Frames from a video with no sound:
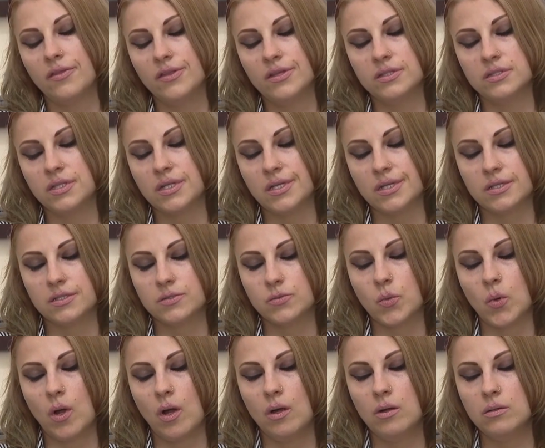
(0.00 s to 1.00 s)
I think that
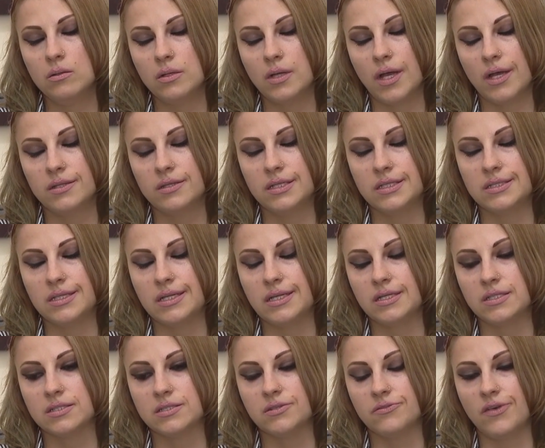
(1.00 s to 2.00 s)
it's wrong. I think
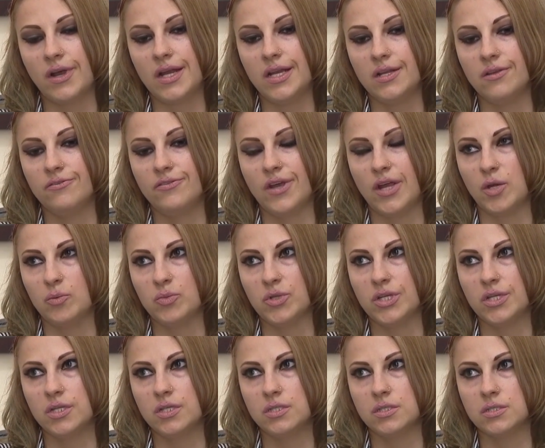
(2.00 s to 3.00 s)
that it's dividing
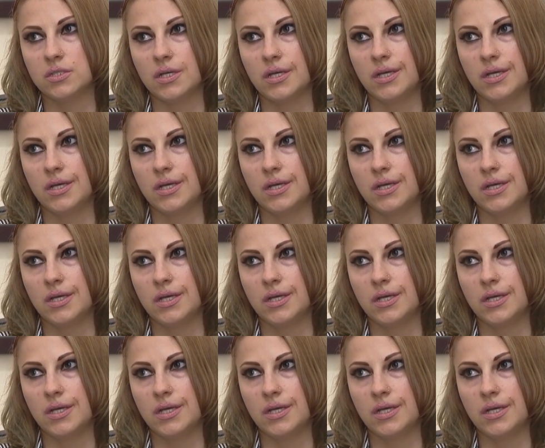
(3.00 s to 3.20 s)
families,